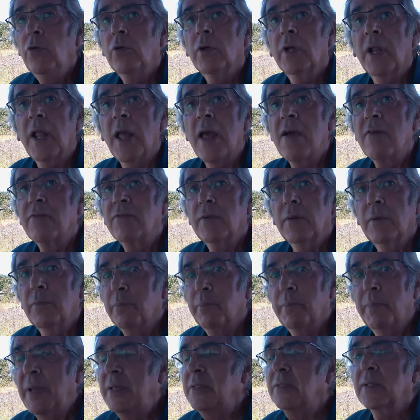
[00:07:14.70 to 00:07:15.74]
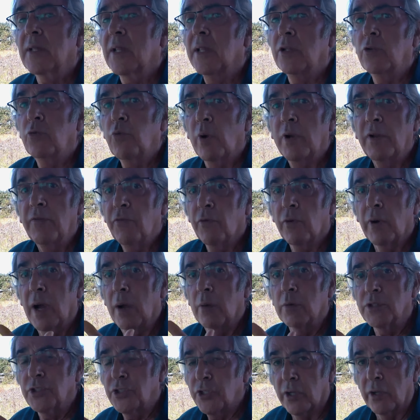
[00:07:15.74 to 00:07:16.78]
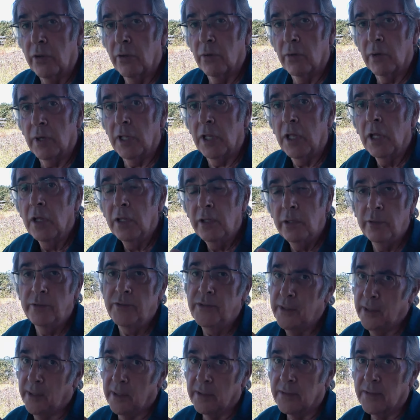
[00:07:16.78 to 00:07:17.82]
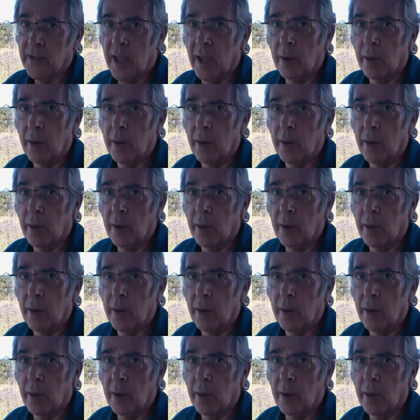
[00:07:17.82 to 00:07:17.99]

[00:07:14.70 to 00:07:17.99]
you can have basically 24 hour security using this